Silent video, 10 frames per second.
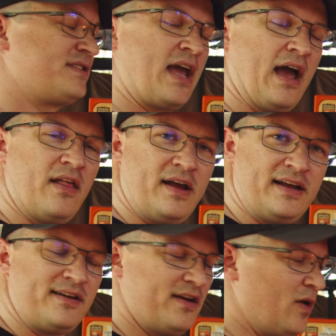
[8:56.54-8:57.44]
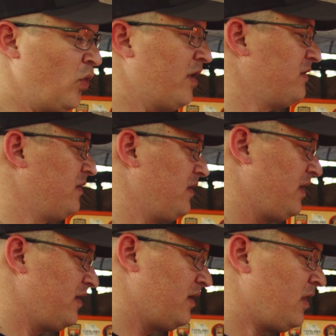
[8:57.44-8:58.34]
is kind of like where
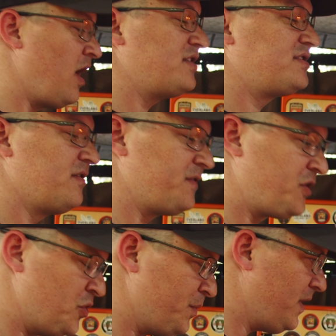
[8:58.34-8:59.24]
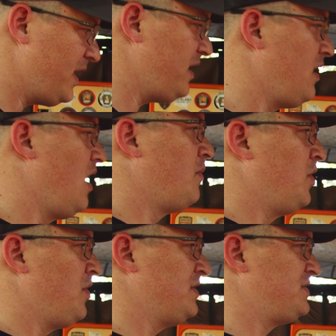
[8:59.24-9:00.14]
a lot of stuff accumulate,
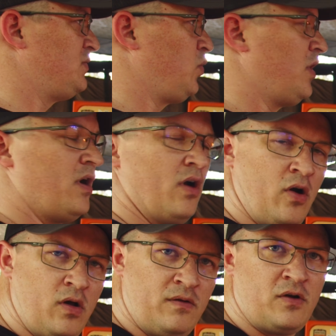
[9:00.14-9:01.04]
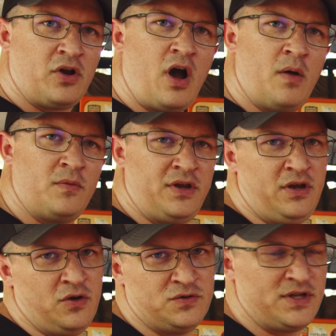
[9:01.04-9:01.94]
but this is where all of our commonly
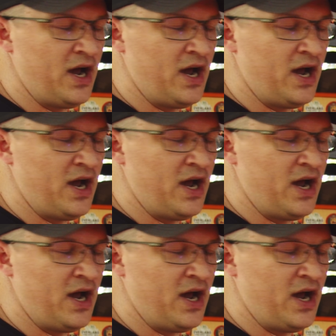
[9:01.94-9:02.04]
used